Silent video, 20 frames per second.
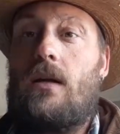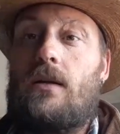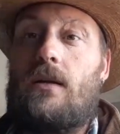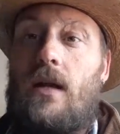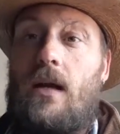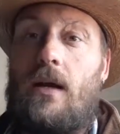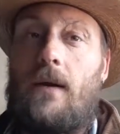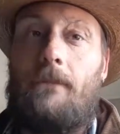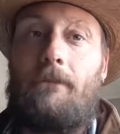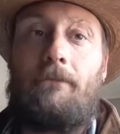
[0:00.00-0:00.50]

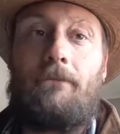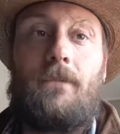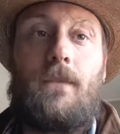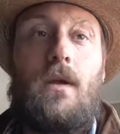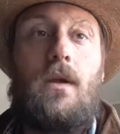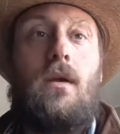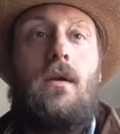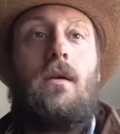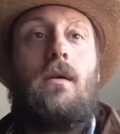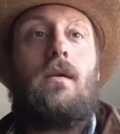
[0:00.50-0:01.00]
Now,
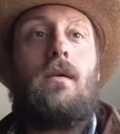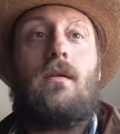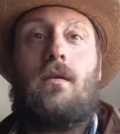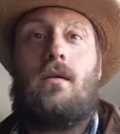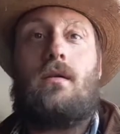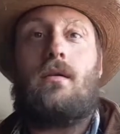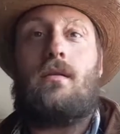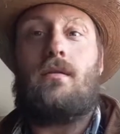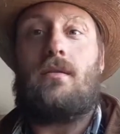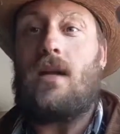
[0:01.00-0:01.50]

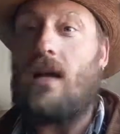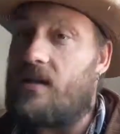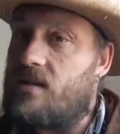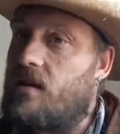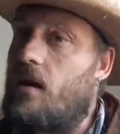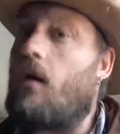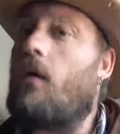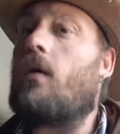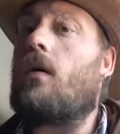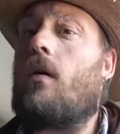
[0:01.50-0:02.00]
that's
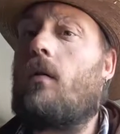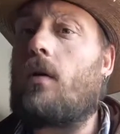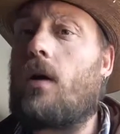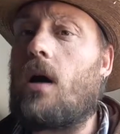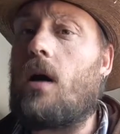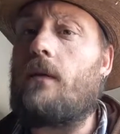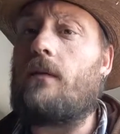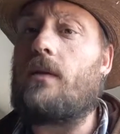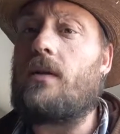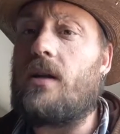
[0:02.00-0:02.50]
all we're going to
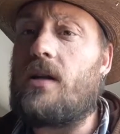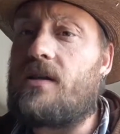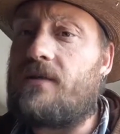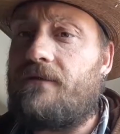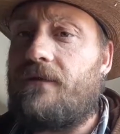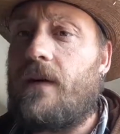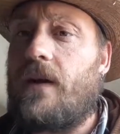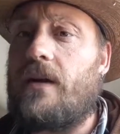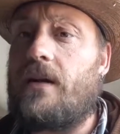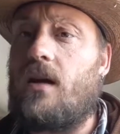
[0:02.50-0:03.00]
cover in this
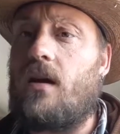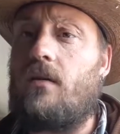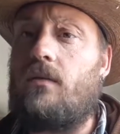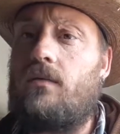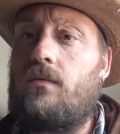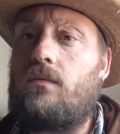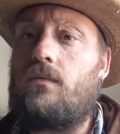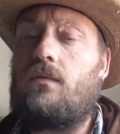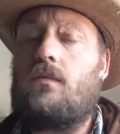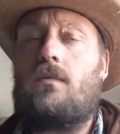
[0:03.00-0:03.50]

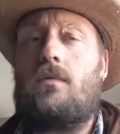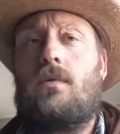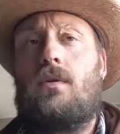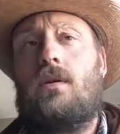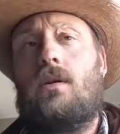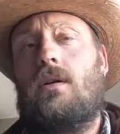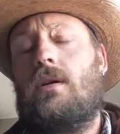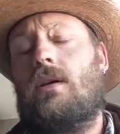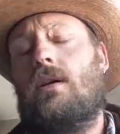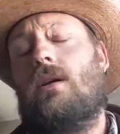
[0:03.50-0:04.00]
video.
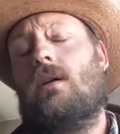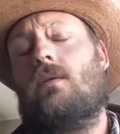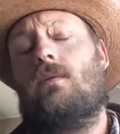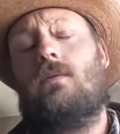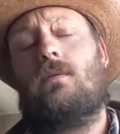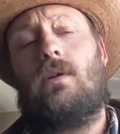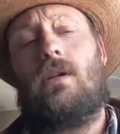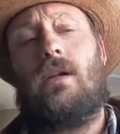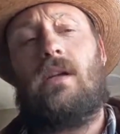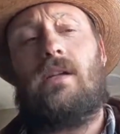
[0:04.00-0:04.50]
You
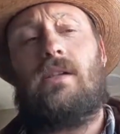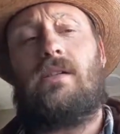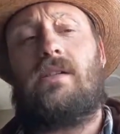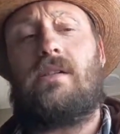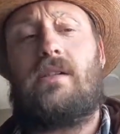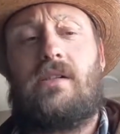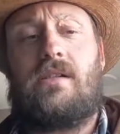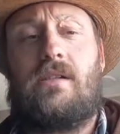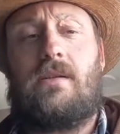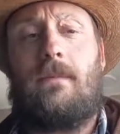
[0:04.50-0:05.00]
know,
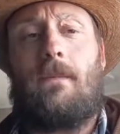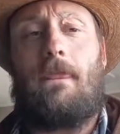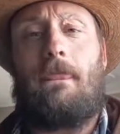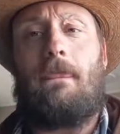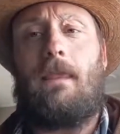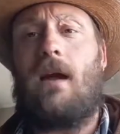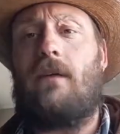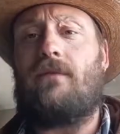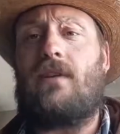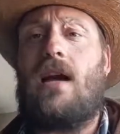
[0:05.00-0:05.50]

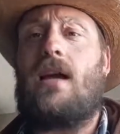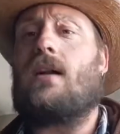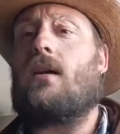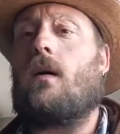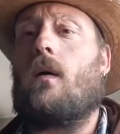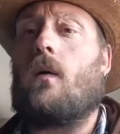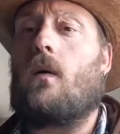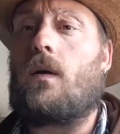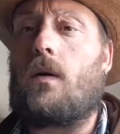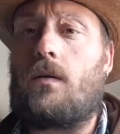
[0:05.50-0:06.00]
I've got an
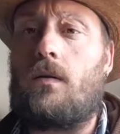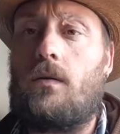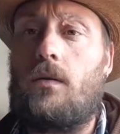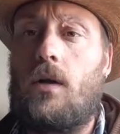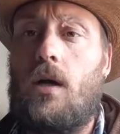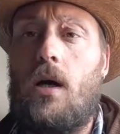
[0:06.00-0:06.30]
article